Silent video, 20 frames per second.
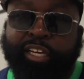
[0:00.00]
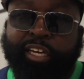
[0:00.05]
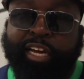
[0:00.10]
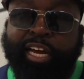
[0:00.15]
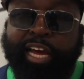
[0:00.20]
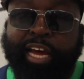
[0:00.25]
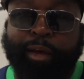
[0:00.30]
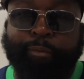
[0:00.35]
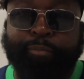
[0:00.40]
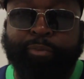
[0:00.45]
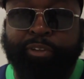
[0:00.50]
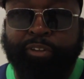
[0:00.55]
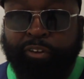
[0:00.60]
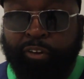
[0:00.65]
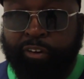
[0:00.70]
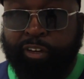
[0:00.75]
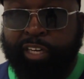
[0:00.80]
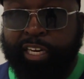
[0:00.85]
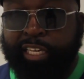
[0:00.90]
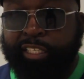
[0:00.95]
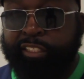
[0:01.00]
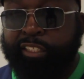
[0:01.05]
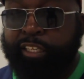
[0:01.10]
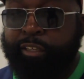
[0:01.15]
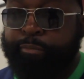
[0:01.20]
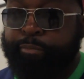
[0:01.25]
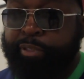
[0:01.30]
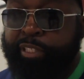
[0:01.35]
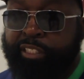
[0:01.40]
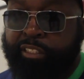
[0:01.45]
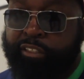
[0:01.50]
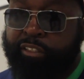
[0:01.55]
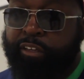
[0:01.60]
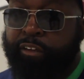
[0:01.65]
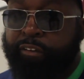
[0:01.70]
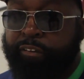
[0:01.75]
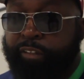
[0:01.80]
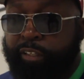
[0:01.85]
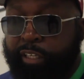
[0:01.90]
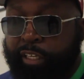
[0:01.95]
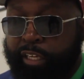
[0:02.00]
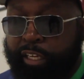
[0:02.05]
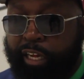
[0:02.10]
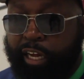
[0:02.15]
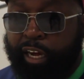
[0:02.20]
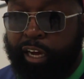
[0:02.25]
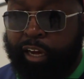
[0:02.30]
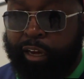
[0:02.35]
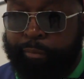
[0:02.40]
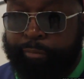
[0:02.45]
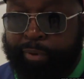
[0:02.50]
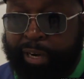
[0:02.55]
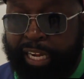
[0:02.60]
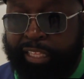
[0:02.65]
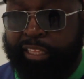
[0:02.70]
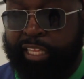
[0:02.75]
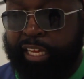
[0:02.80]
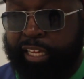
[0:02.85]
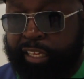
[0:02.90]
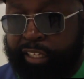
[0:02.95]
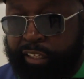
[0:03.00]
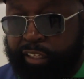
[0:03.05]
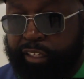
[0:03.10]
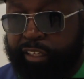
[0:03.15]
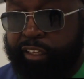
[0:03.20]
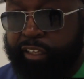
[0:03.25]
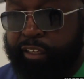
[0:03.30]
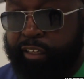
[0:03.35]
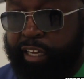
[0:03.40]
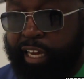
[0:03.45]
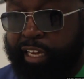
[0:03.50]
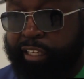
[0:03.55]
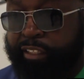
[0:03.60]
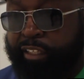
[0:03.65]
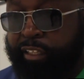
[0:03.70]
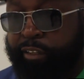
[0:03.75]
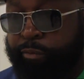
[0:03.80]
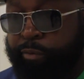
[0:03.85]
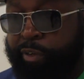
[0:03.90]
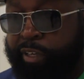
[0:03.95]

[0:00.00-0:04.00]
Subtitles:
gonna happen. You know the nature of the beast, so. But I think he'll handle it